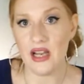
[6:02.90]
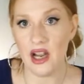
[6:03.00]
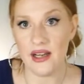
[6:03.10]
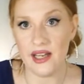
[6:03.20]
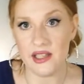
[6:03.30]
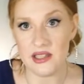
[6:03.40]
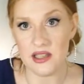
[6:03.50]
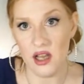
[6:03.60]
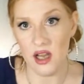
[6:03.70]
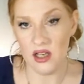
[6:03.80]
kind of gets,
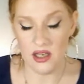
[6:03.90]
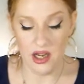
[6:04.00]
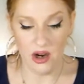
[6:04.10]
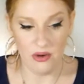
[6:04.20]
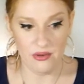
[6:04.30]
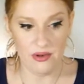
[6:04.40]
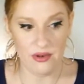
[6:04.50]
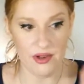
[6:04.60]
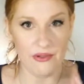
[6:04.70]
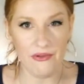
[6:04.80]

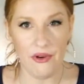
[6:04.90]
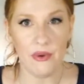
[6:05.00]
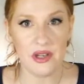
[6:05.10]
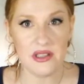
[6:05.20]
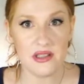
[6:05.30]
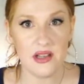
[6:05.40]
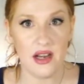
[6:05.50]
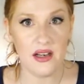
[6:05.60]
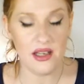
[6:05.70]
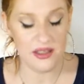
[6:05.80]
your focus
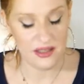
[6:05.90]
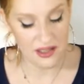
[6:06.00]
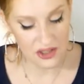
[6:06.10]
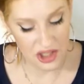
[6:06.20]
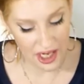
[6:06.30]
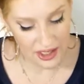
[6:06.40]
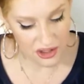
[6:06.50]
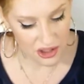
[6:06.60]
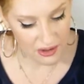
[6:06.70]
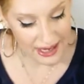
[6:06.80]
kind of gets
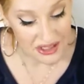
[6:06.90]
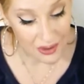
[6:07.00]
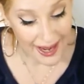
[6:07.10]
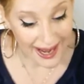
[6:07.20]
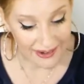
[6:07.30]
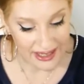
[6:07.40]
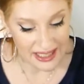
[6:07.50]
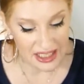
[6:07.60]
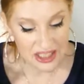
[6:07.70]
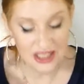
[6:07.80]
changed. Okay, so
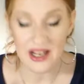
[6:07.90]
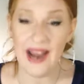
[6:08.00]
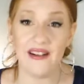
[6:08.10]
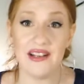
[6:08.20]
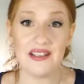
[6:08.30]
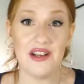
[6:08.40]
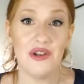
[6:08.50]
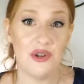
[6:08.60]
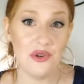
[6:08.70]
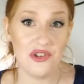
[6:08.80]
Aries
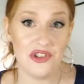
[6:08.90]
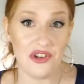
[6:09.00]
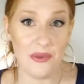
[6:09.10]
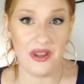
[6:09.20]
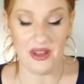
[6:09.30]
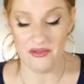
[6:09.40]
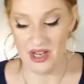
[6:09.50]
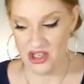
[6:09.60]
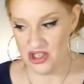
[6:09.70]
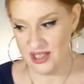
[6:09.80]
conclusions are within
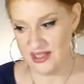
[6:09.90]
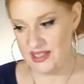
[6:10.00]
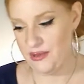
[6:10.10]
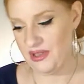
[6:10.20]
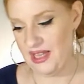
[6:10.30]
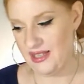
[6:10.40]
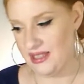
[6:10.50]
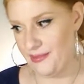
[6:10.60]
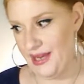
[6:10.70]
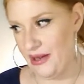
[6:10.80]
reach. Let's see what that's
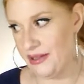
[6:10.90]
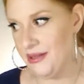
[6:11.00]
about.